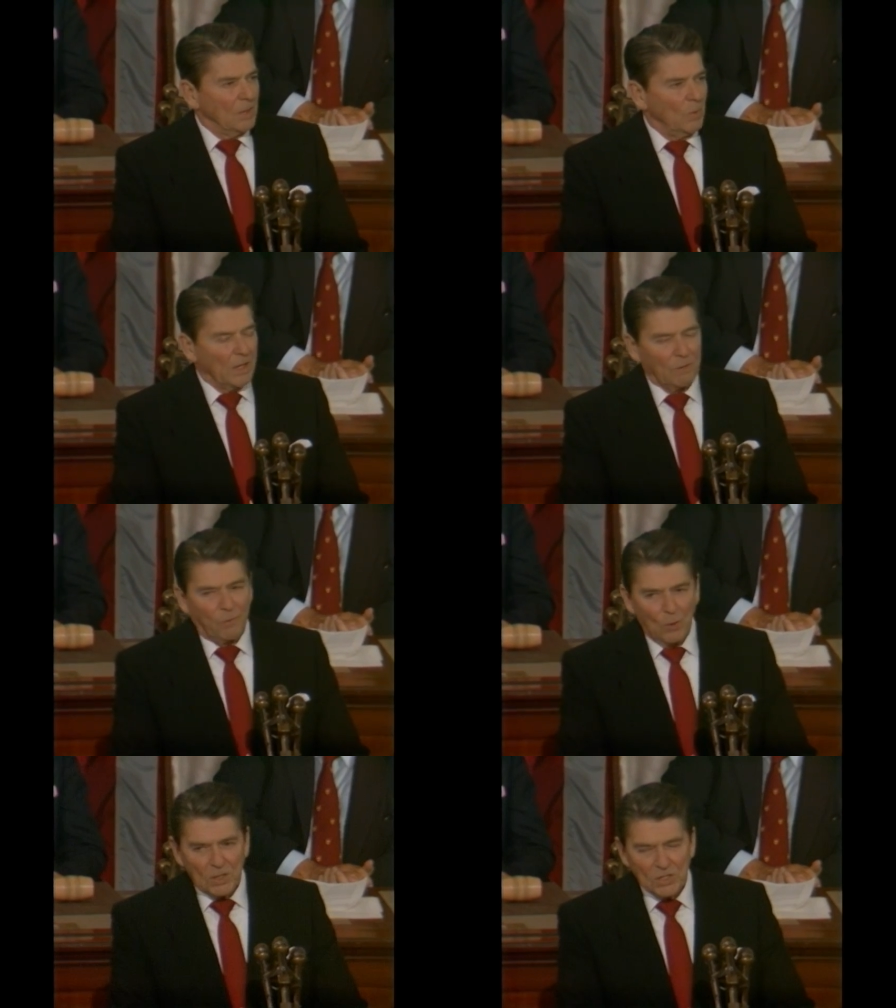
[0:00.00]
We could
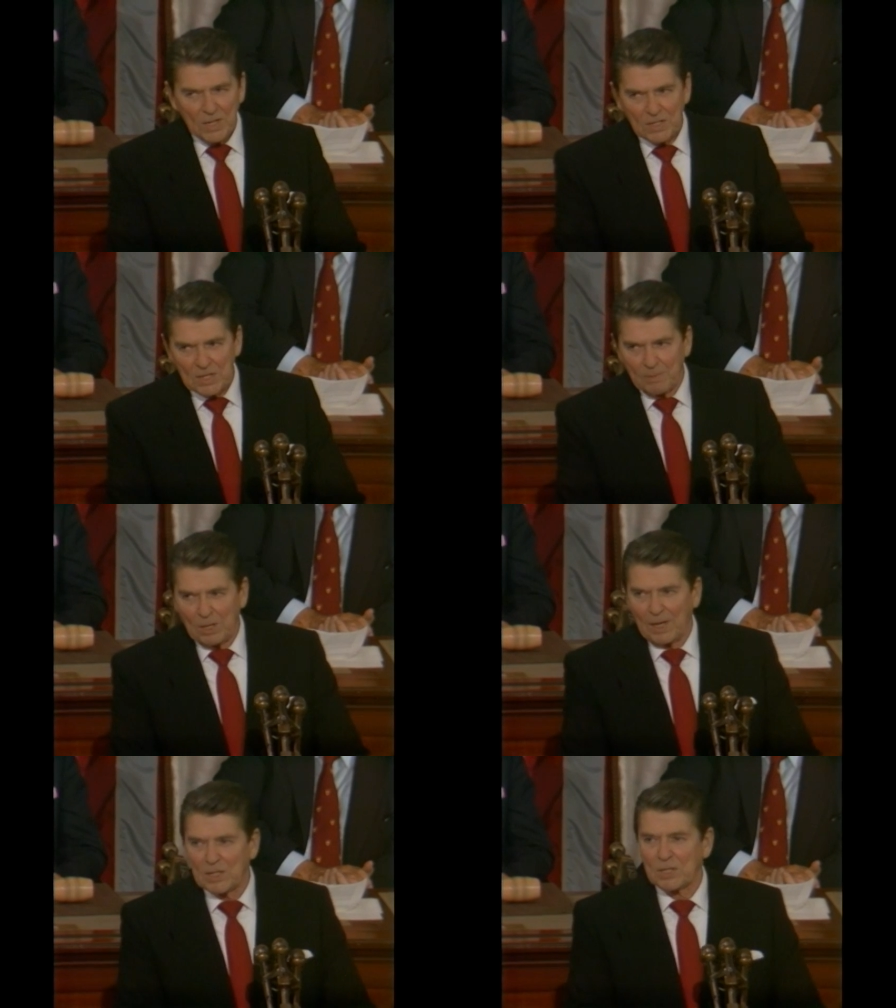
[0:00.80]
focus on some of
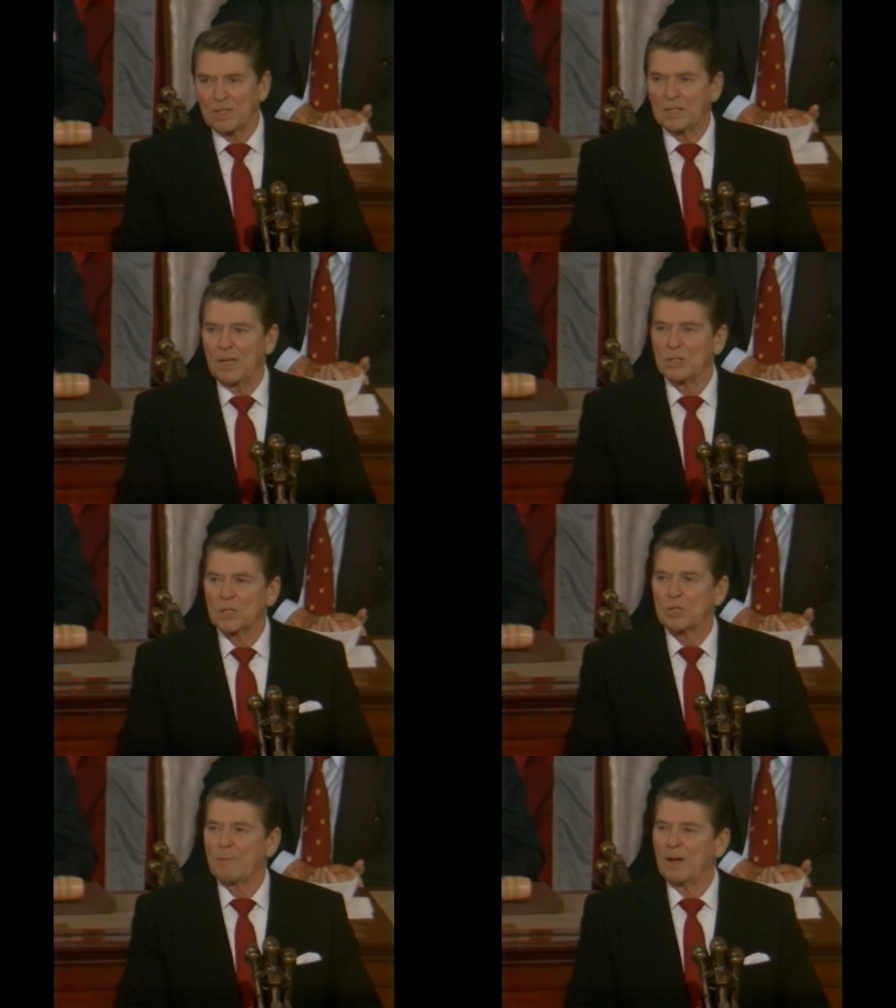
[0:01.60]
the less
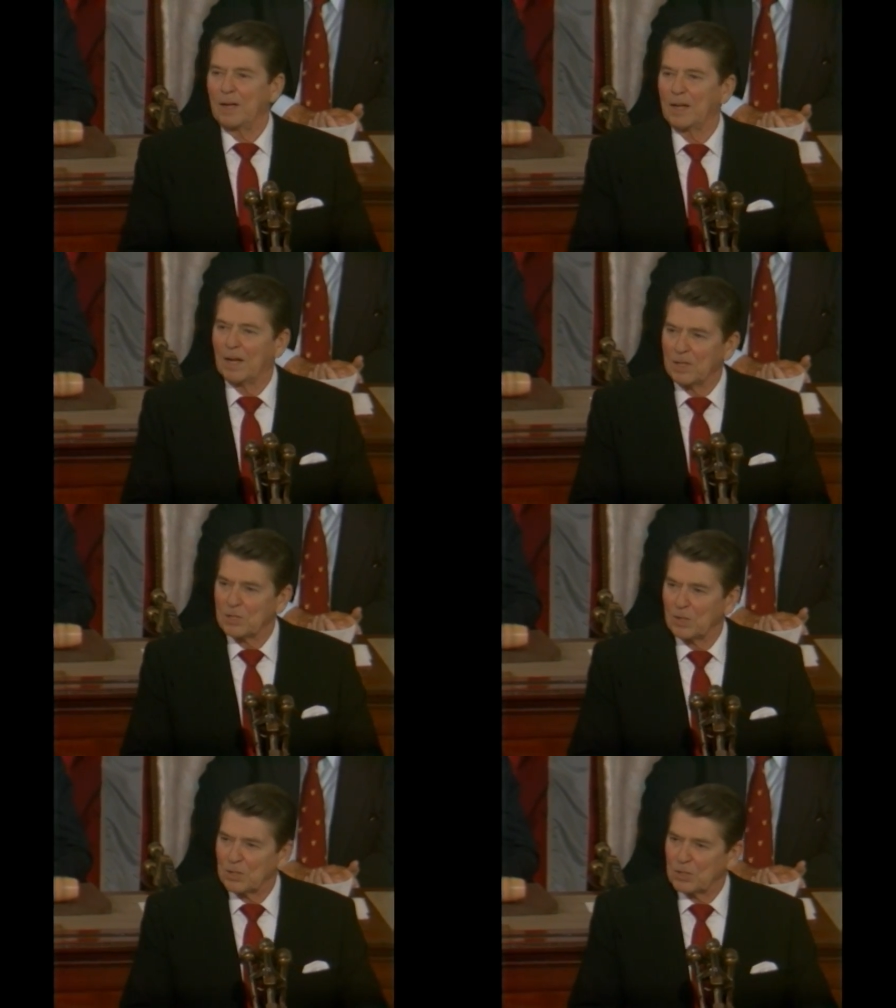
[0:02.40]
contentious spending
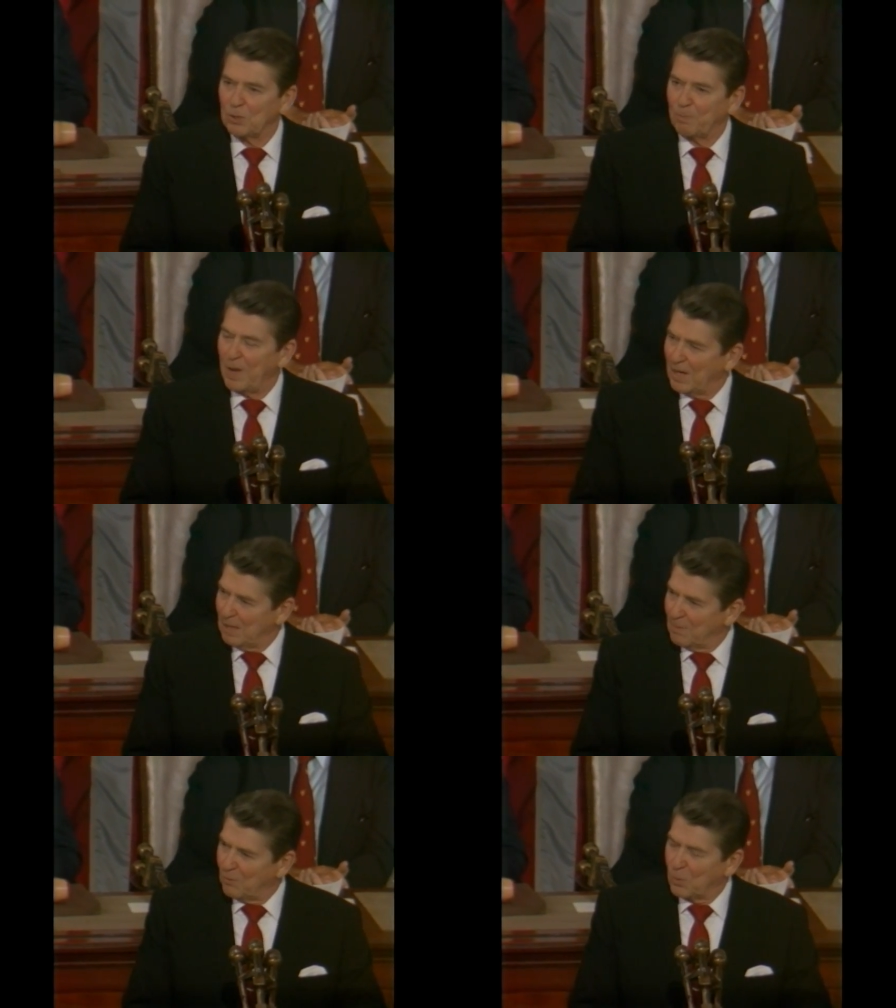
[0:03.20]
cuts that are still
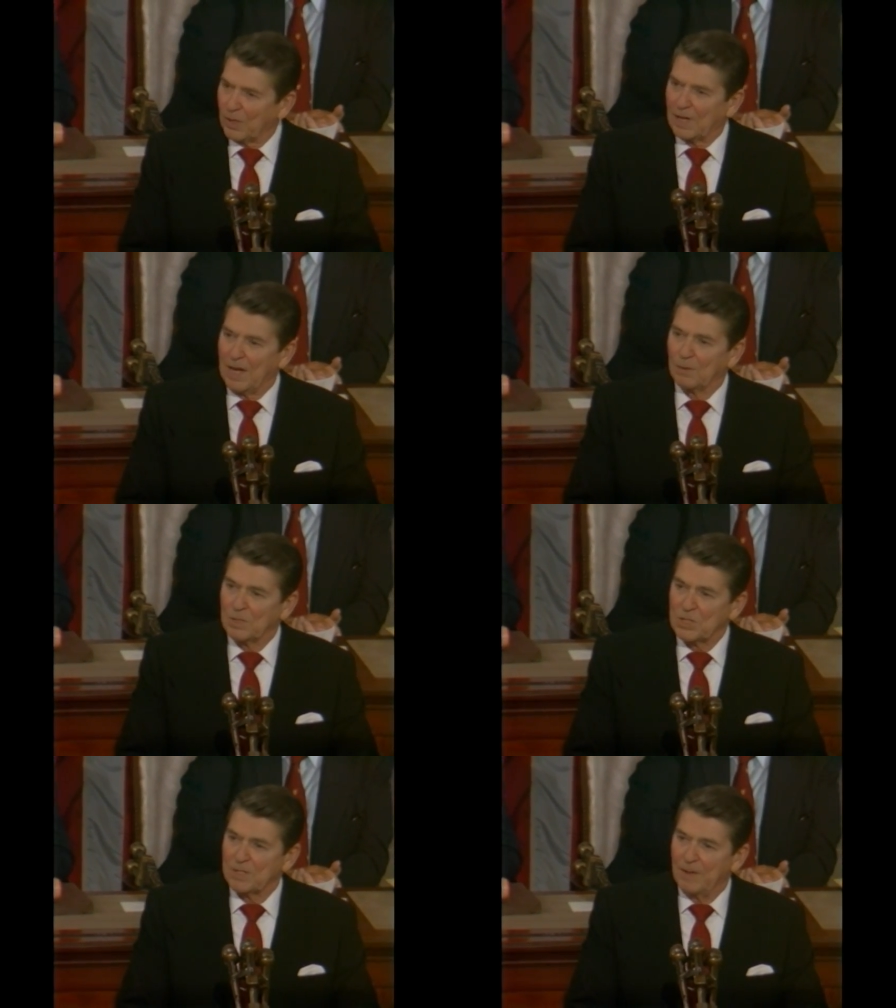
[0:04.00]
pending before the
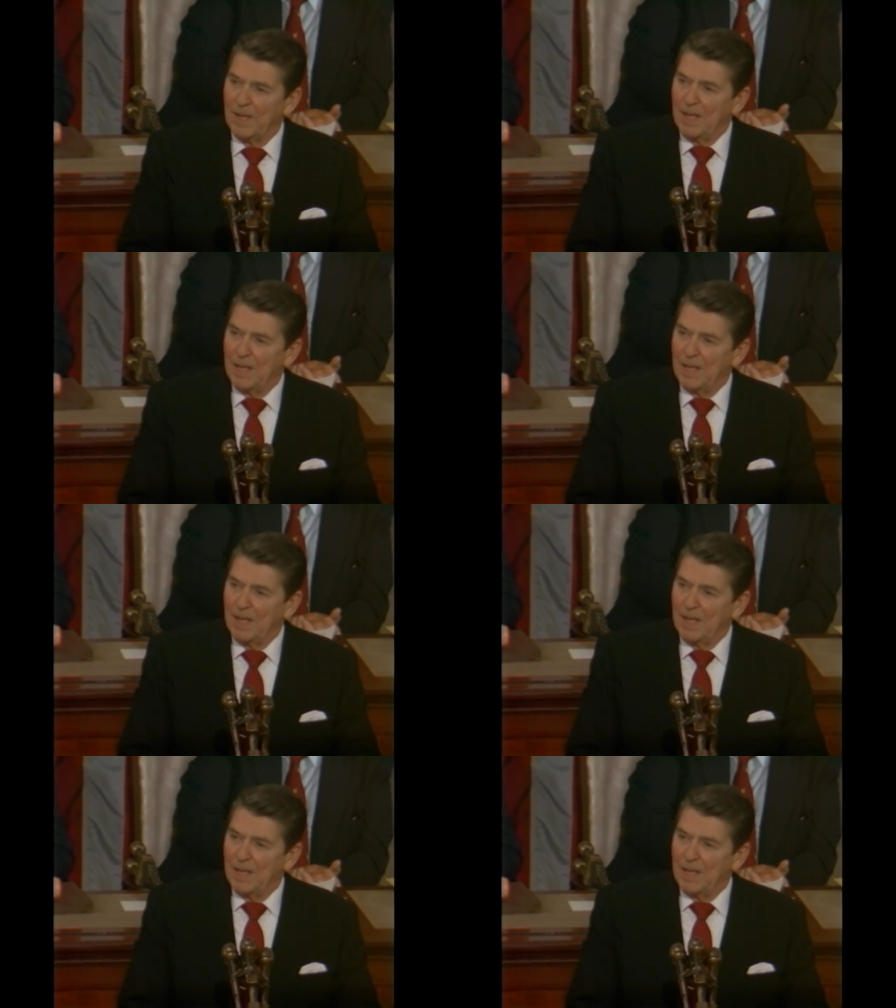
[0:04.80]
Congress.